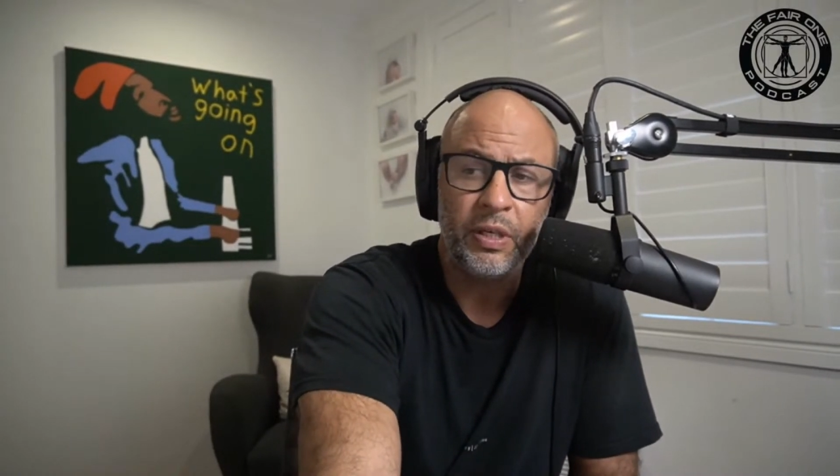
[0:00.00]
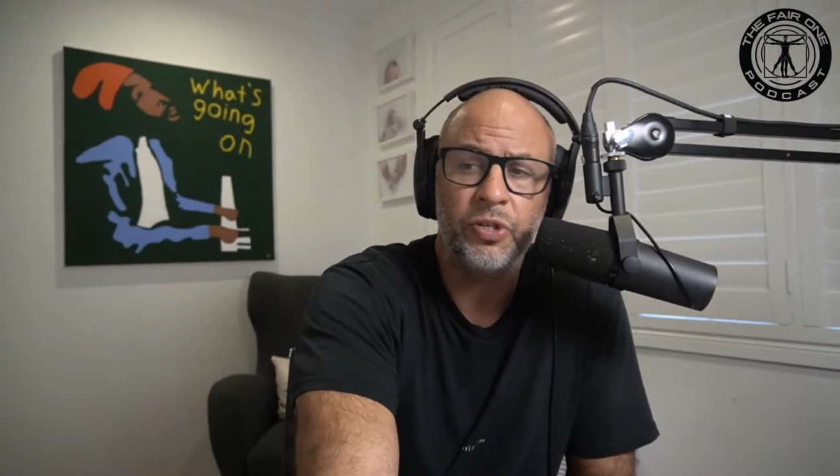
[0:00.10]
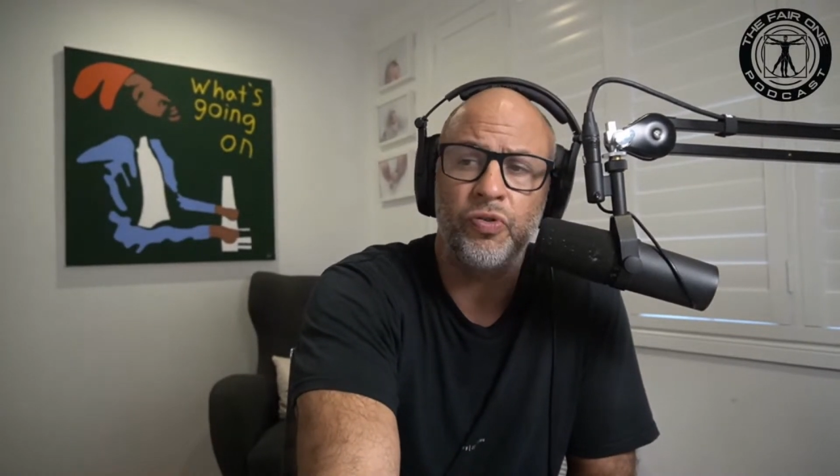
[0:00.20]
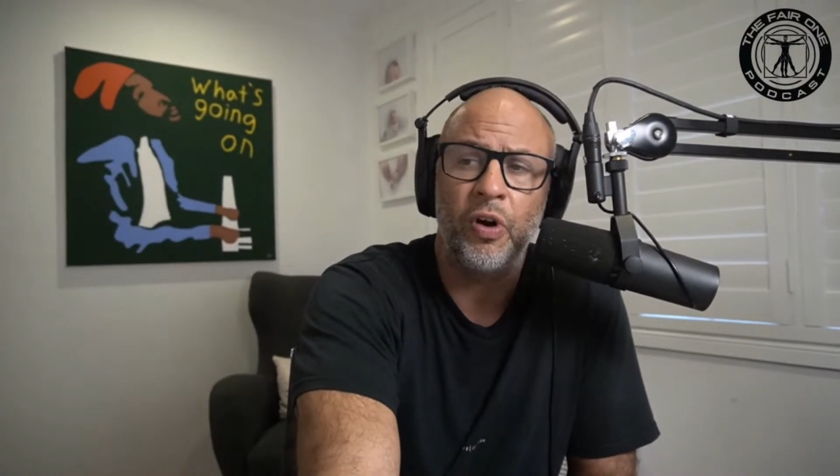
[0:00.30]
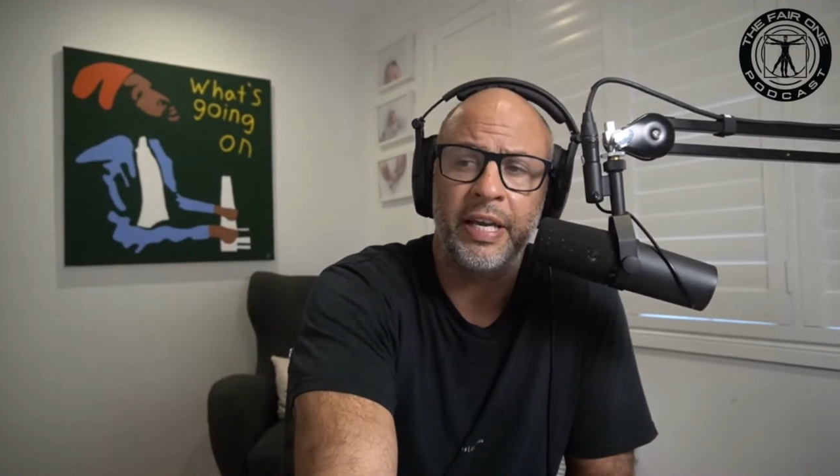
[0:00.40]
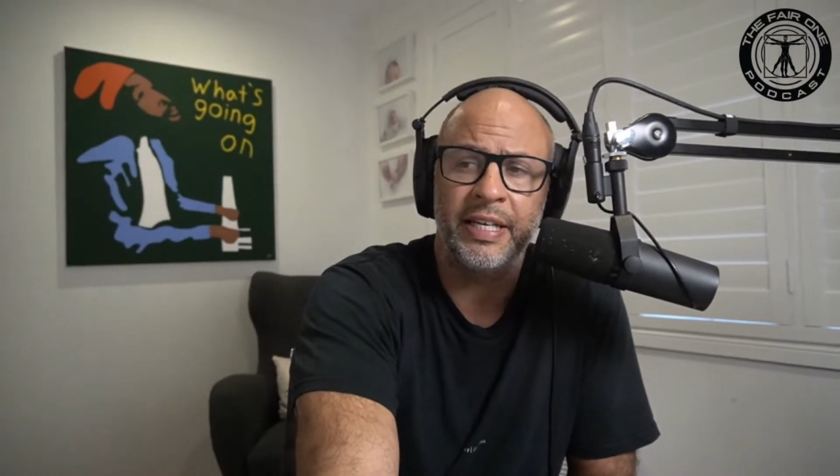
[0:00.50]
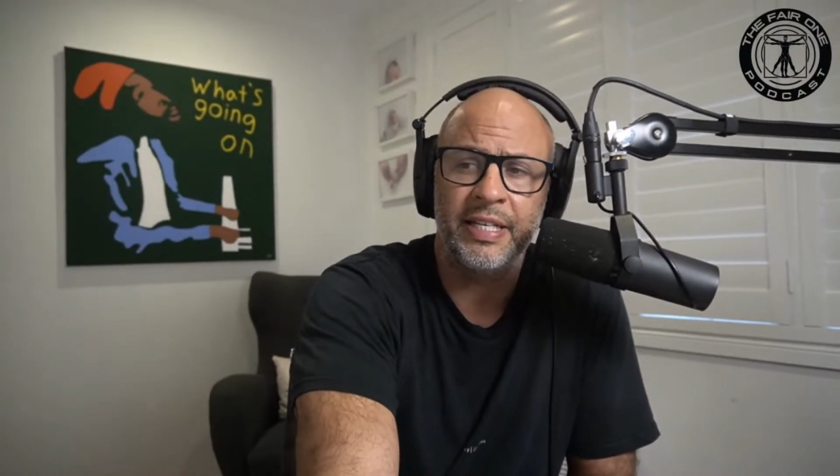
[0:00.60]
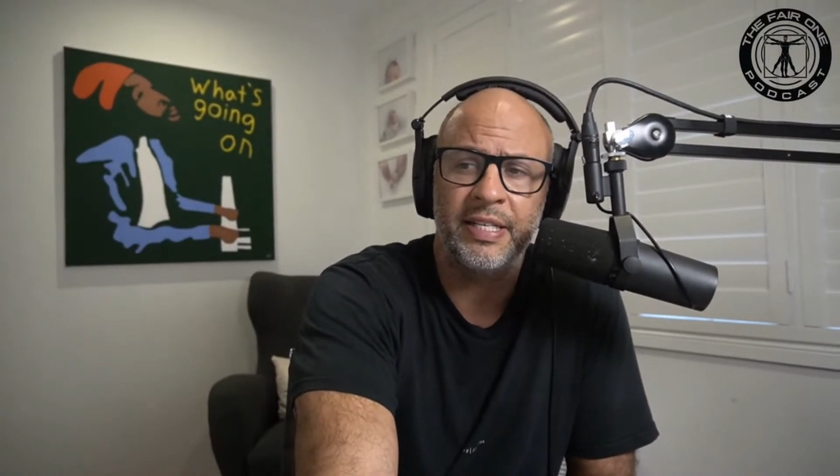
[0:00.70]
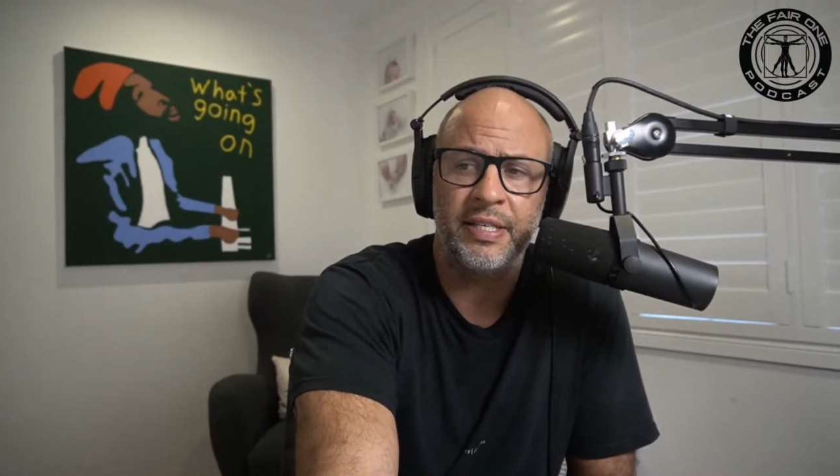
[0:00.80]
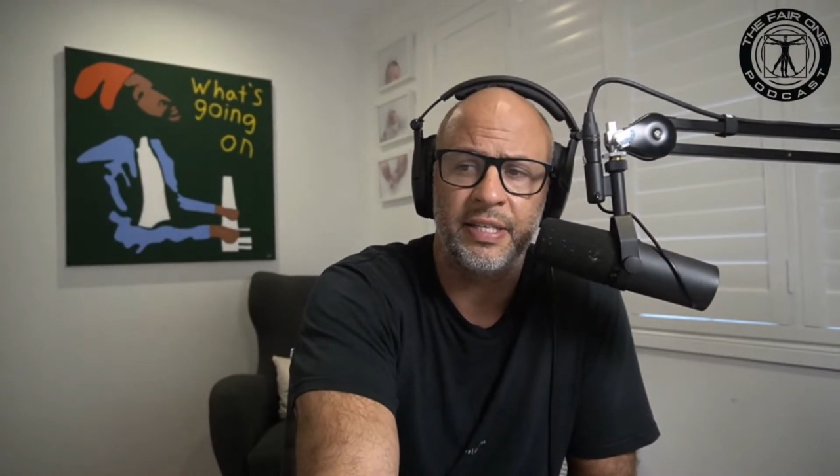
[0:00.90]
striking
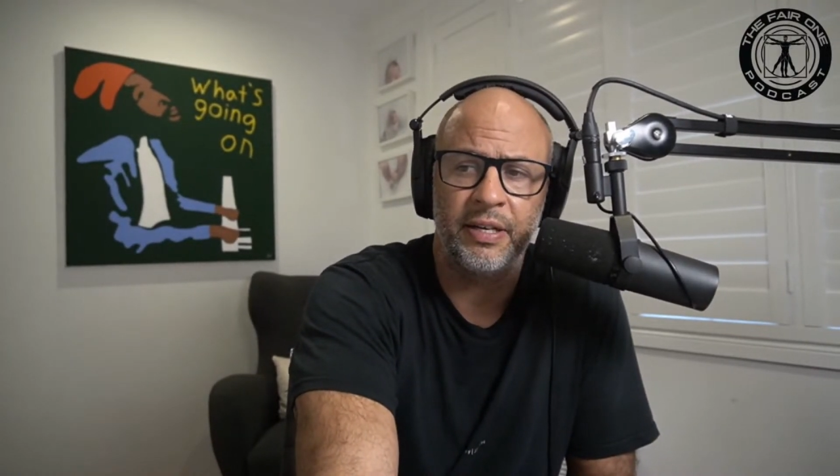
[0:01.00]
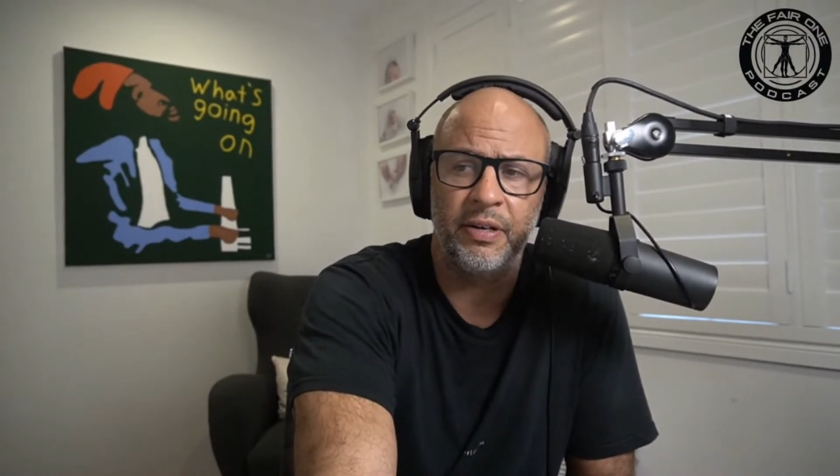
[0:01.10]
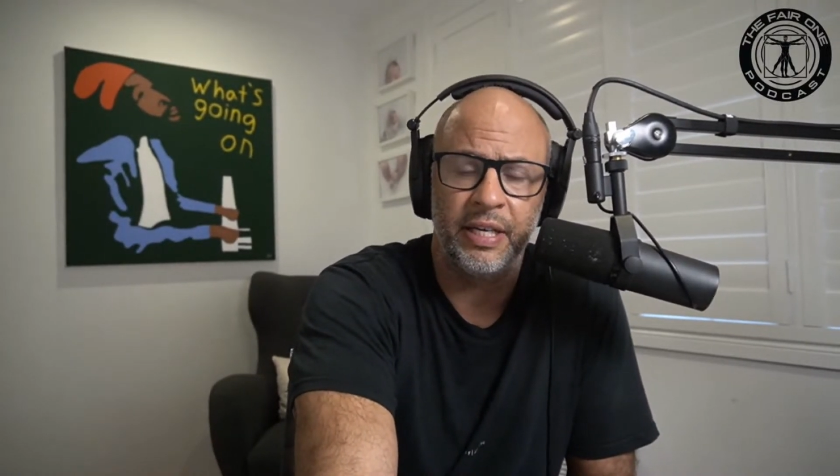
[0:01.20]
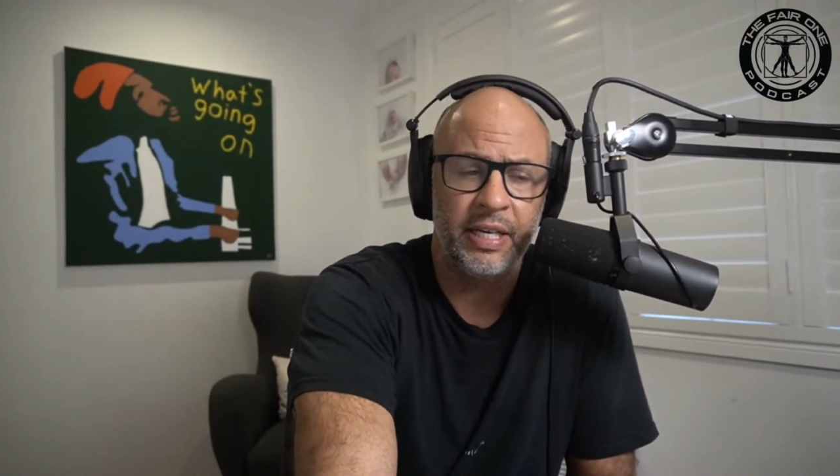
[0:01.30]
necessarily.